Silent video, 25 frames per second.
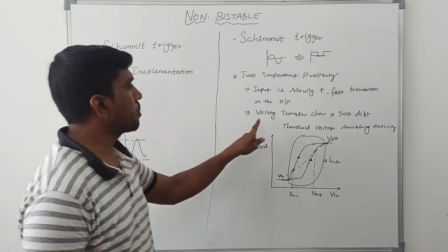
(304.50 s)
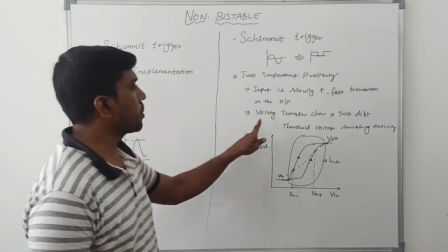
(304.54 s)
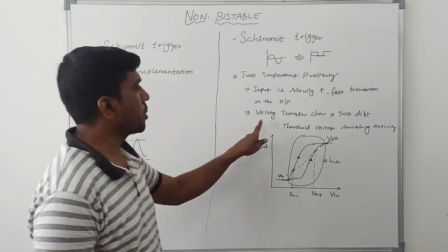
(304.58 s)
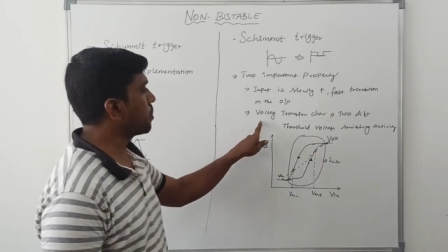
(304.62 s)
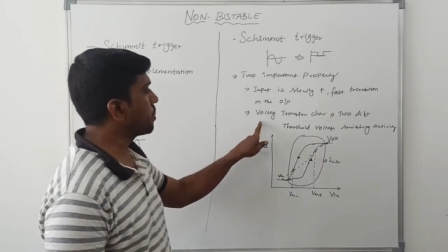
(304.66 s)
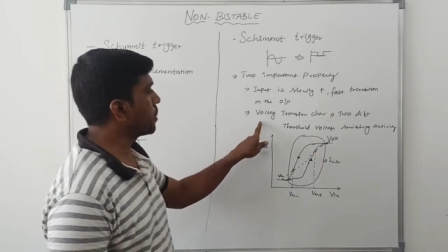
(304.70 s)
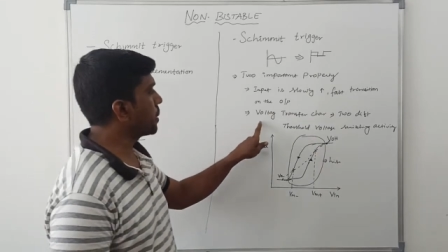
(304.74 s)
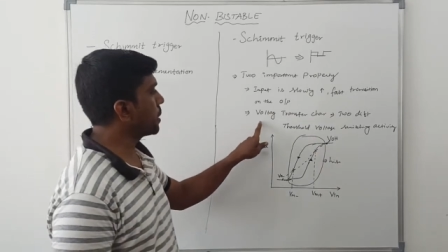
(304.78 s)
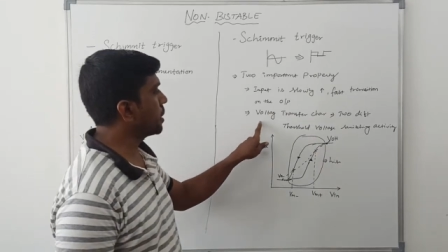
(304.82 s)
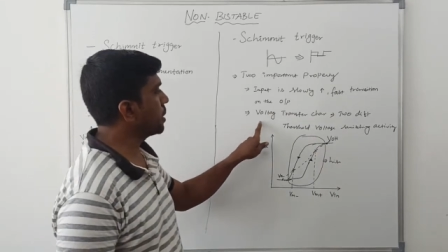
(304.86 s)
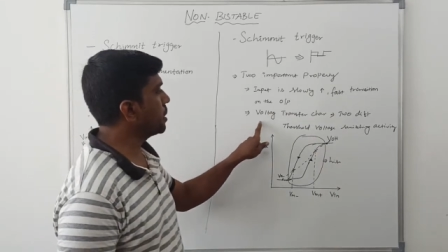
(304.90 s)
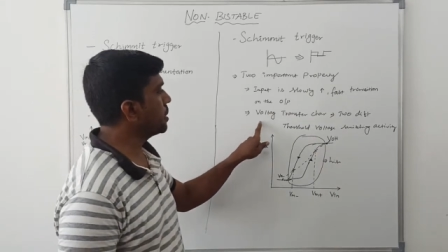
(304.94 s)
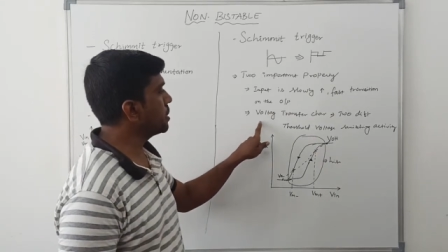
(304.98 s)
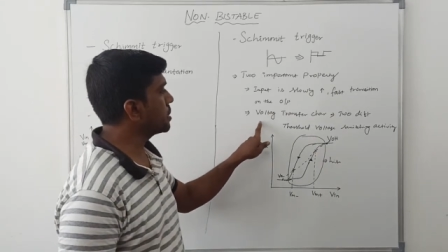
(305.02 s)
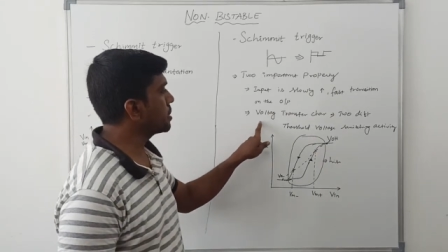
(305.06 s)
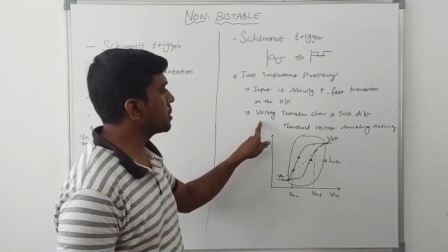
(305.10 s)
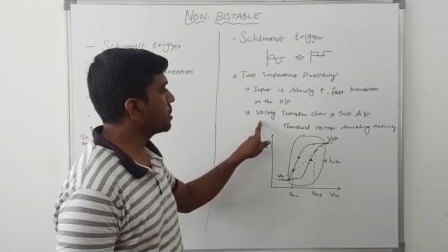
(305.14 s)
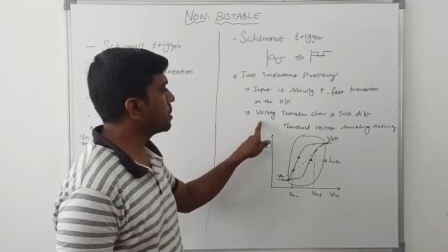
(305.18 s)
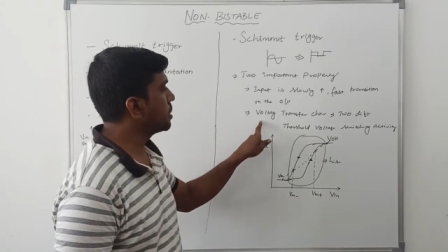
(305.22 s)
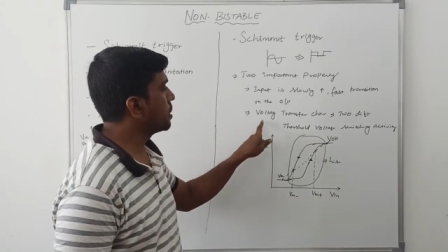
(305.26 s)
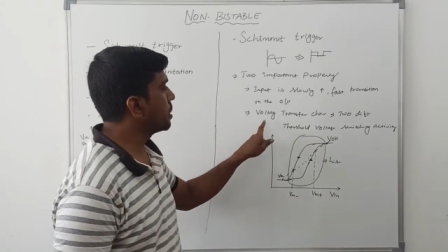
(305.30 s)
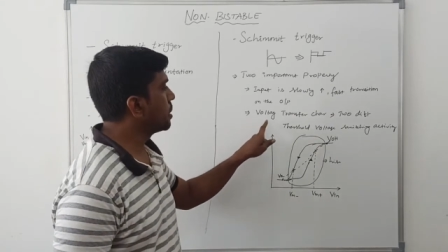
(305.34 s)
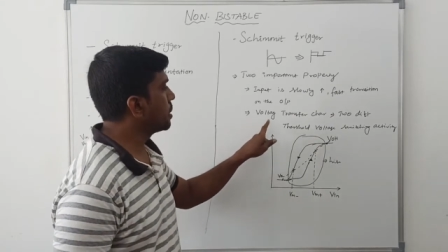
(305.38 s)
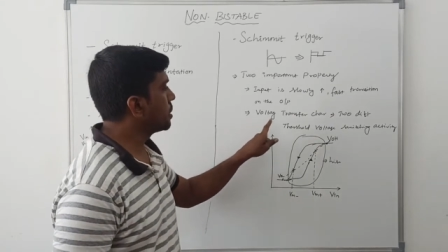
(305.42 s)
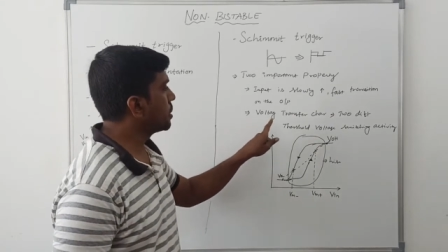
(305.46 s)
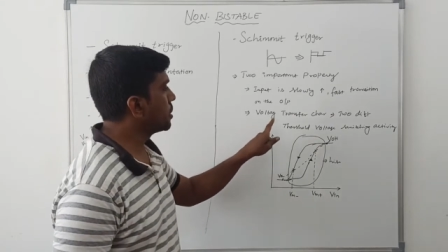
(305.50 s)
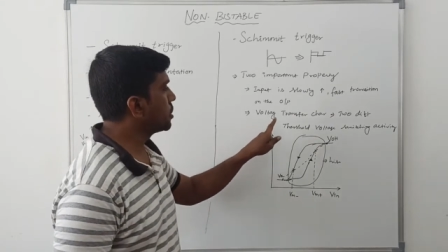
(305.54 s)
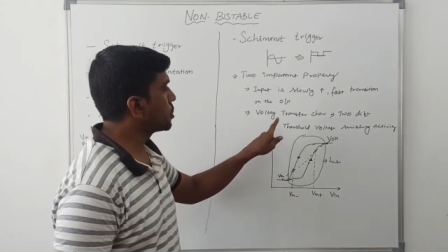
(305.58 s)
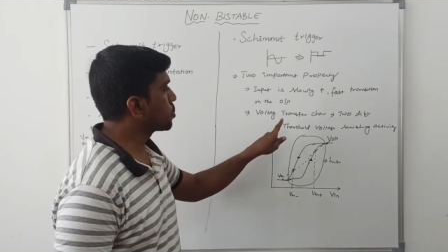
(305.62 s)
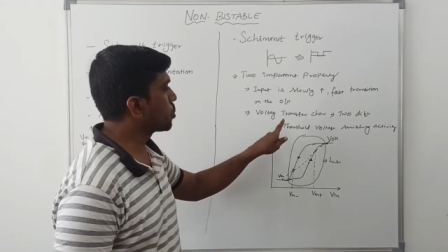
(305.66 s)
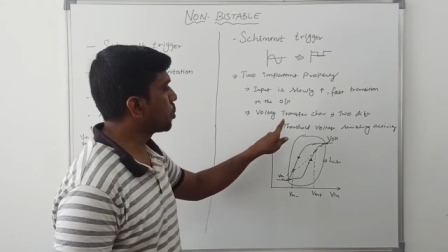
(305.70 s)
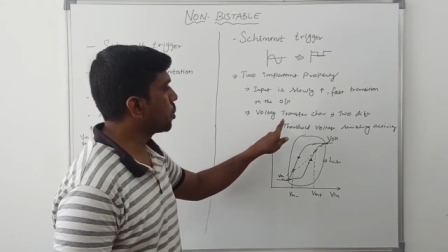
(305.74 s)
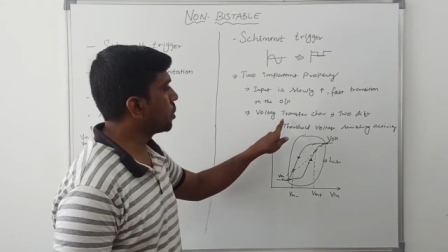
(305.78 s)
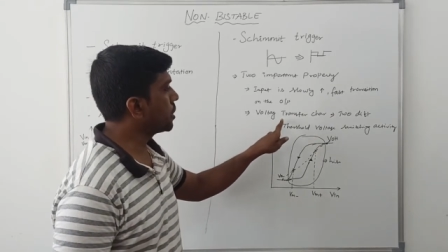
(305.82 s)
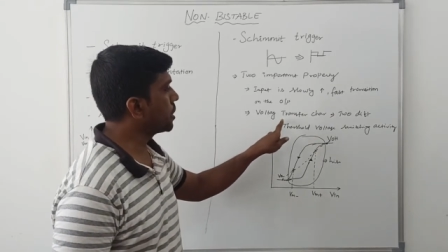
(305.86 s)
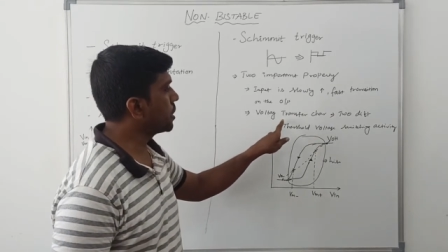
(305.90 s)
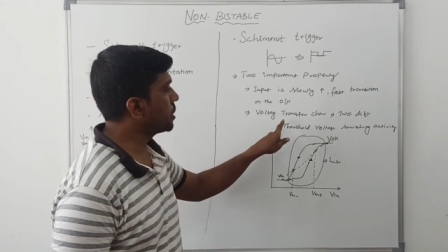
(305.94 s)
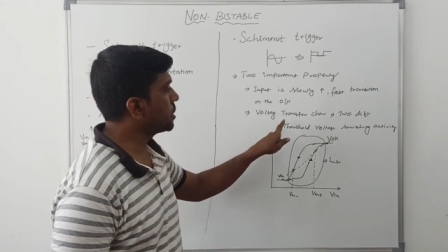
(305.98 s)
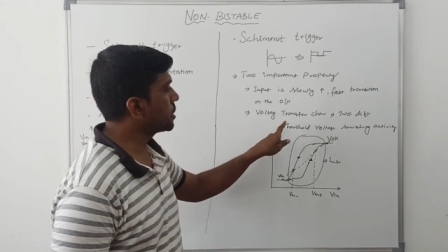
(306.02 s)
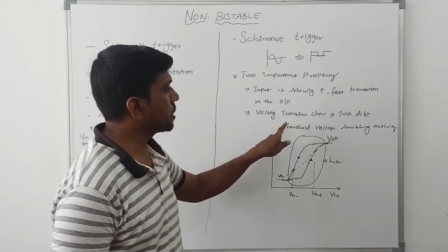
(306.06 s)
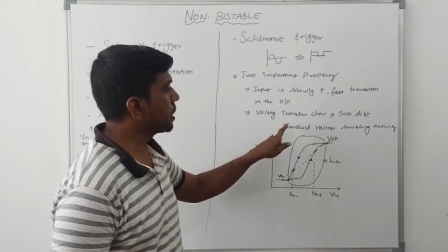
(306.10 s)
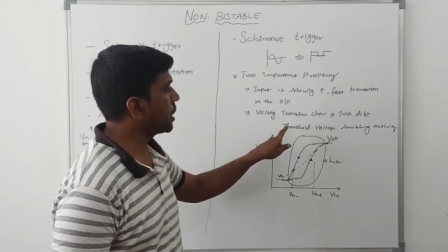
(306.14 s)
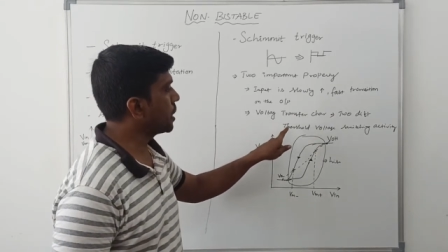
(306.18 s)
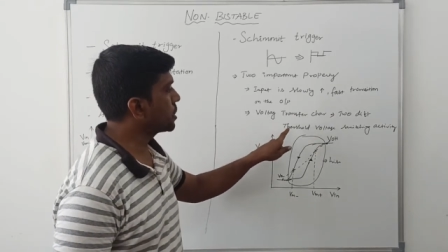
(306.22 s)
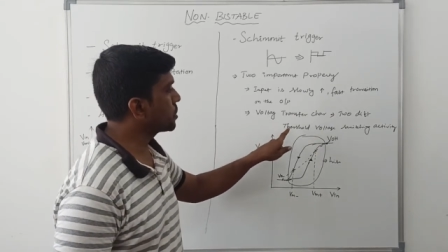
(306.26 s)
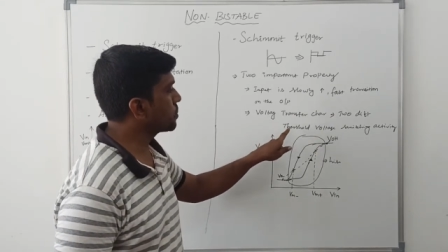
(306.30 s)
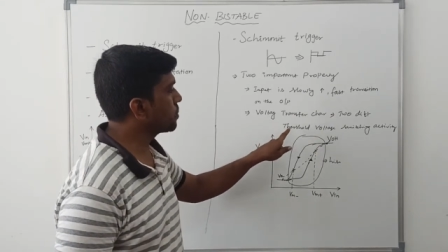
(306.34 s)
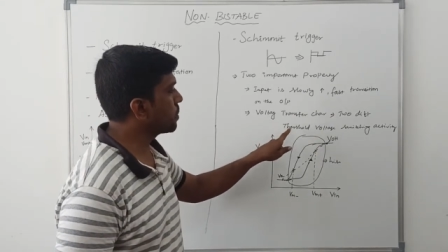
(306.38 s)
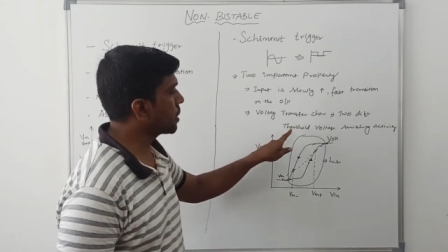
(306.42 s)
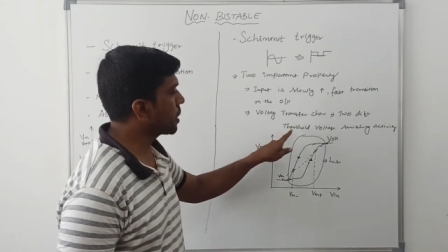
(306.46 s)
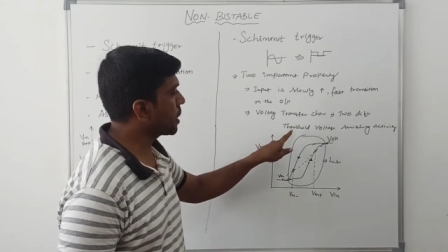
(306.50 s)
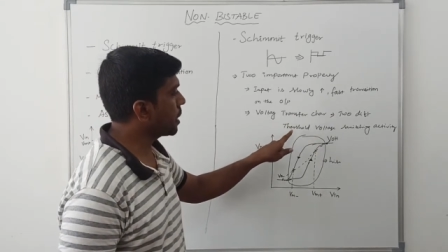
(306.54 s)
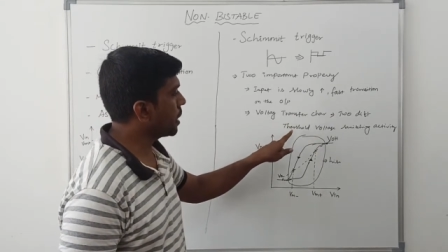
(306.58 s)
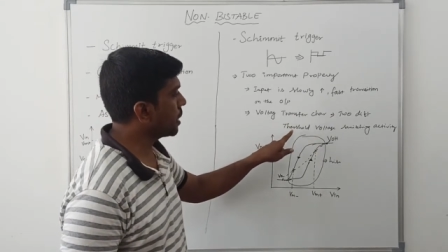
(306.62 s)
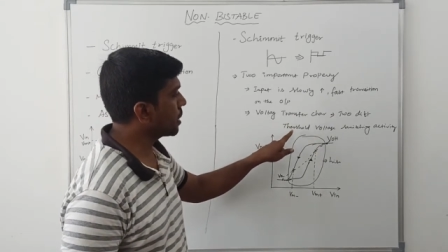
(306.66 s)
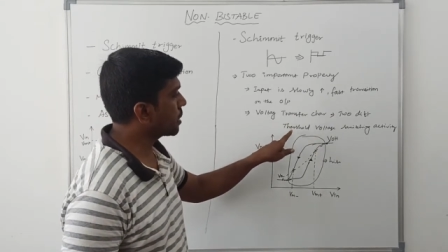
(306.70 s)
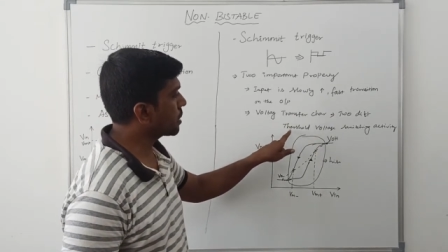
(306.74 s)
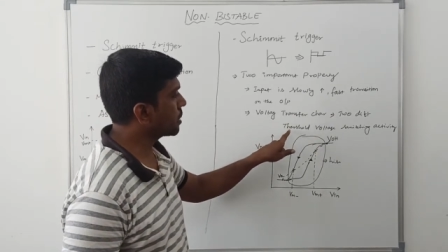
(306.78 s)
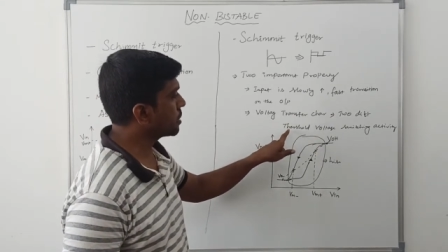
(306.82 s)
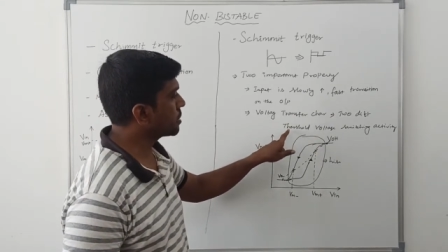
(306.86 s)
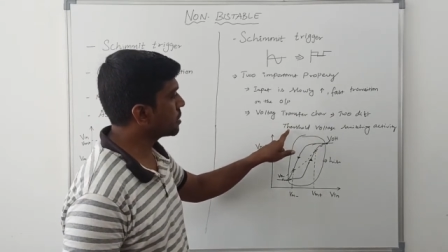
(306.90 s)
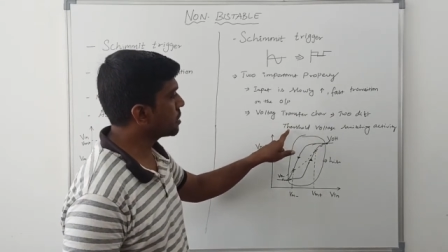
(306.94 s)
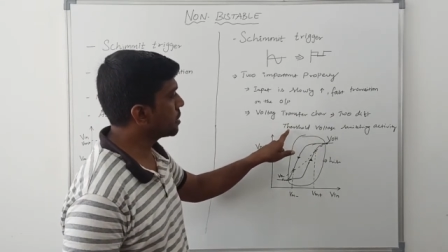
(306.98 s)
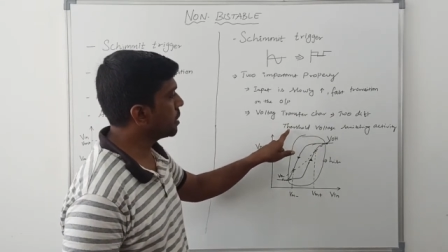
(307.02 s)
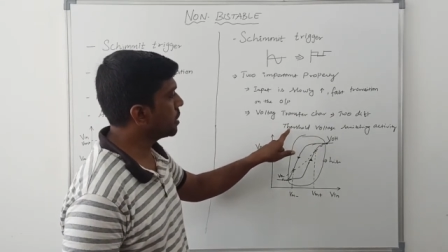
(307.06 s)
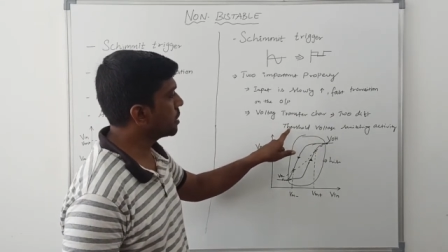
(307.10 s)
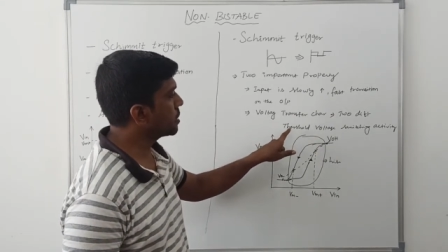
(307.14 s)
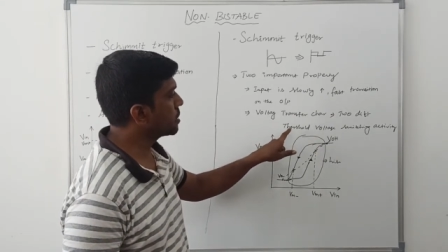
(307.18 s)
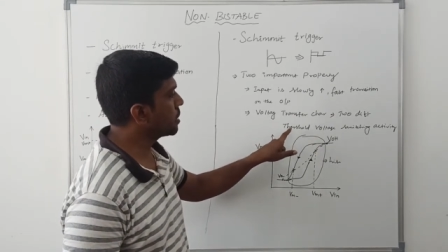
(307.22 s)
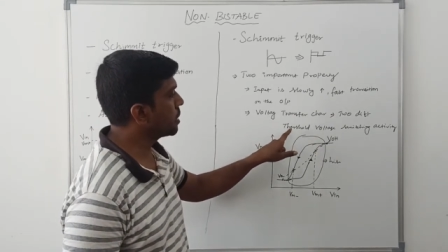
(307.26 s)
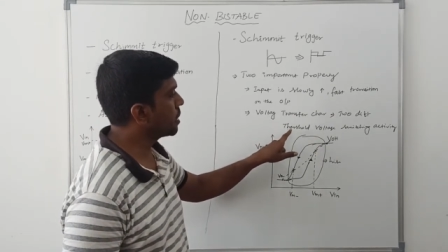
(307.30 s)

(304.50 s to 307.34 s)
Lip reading: property is this voltage transfer characteristics.